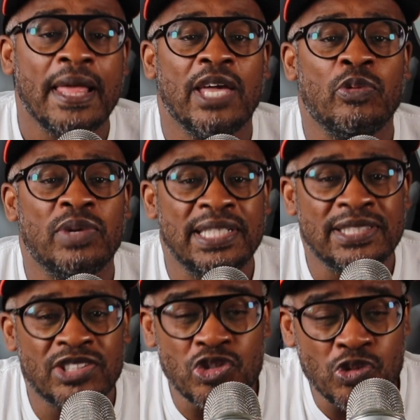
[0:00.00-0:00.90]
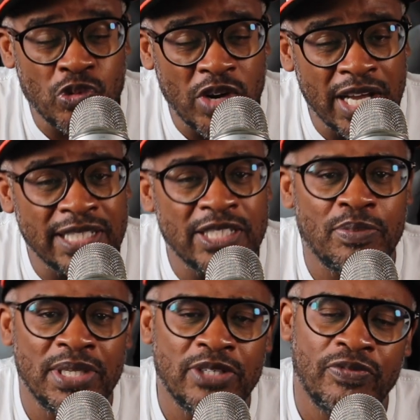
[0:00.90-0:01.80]
And when he's struggling to
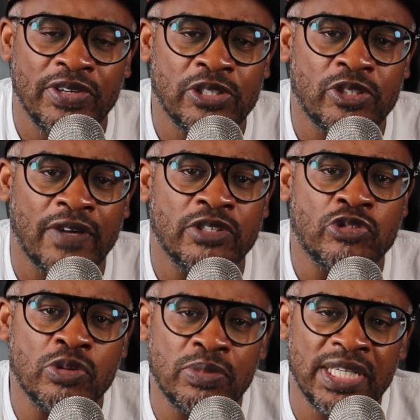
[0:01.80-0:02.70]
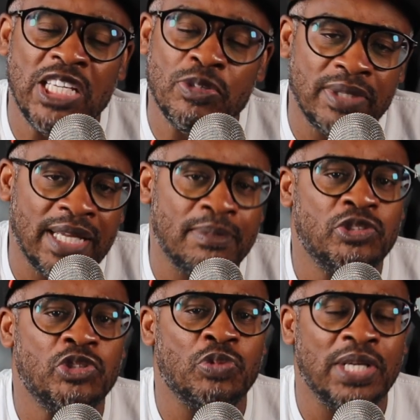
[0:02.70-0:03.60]
beat defenders off the dribble, he's been able
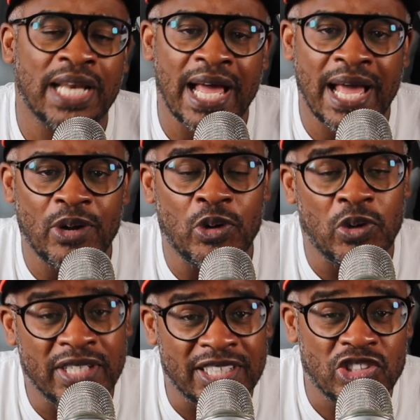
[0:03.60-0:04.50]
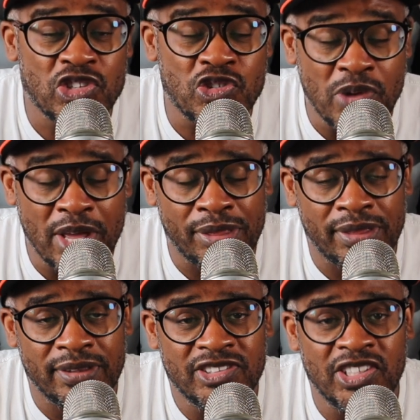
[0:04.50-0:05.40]
to rely on his
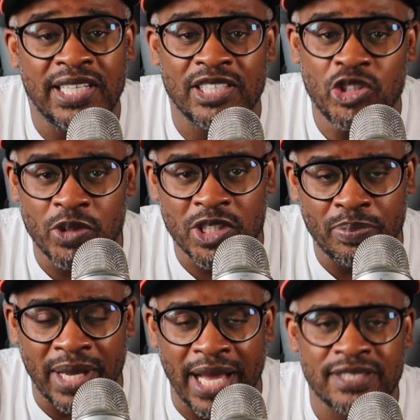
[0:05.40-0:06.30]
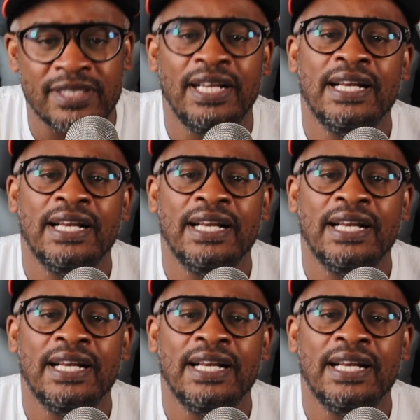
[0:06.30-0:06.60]
strength to get to his spots.